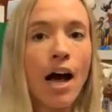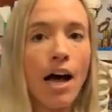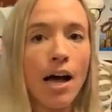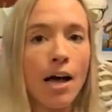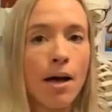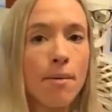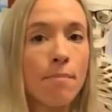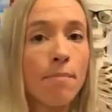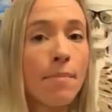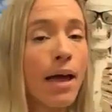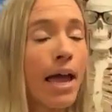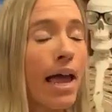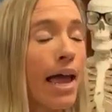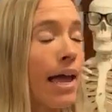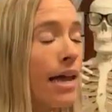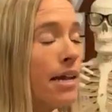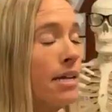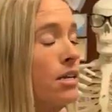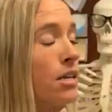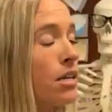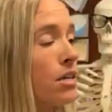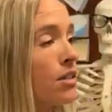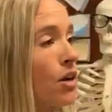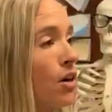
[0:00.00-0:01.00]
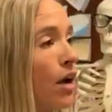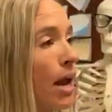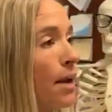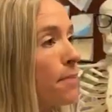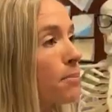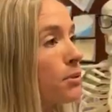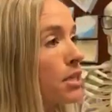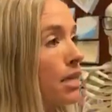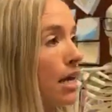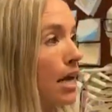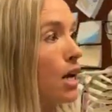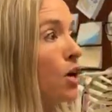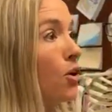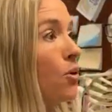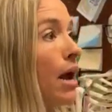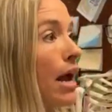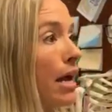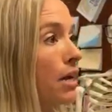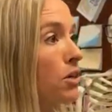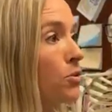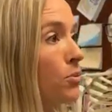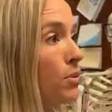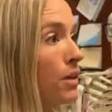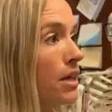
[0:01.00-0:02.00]
um, and they're able to
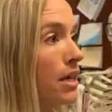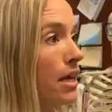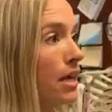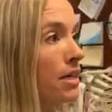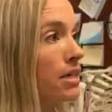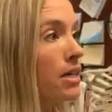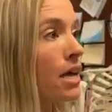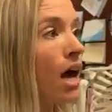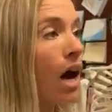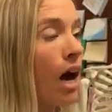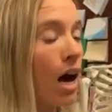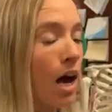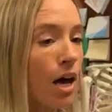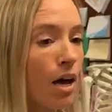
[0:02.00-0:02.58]
interact with it.